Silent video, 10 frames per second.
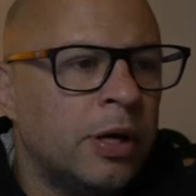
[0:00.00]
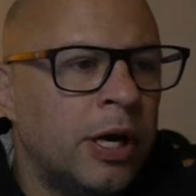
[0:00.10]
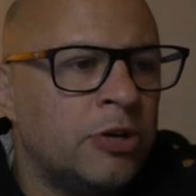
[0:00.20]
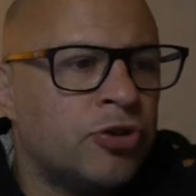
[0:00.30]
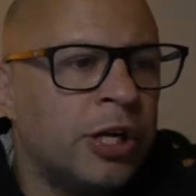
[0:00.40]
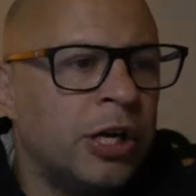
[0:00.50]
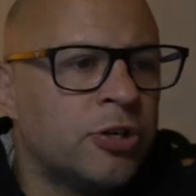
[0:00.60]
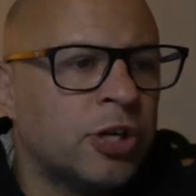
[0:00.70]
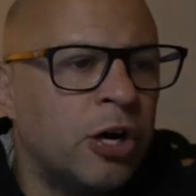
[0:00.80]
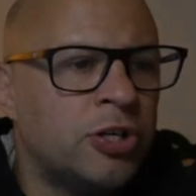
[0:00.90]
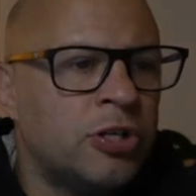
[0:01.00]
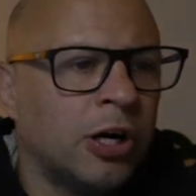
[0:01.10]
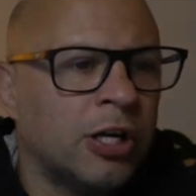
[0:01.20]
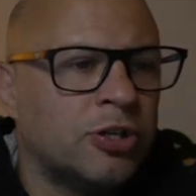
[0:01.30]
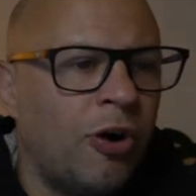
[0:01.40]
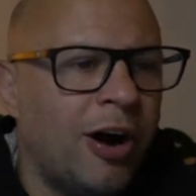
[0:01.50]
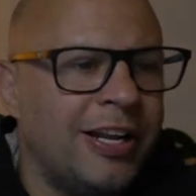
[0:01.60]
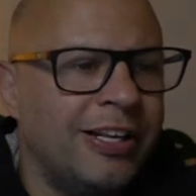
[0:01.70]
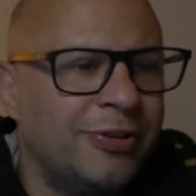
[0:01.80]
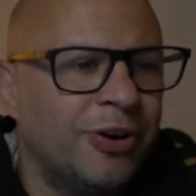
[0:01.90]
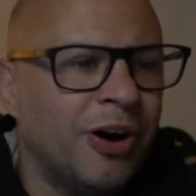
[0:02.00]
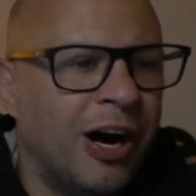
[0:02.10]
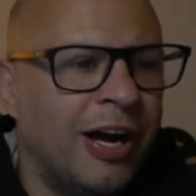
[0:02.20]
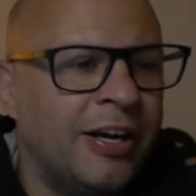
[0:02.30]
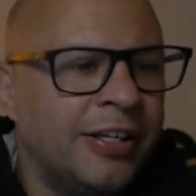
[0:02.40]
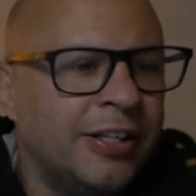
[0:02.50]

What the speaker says: And Trujillo's coach is like a tiny little guy.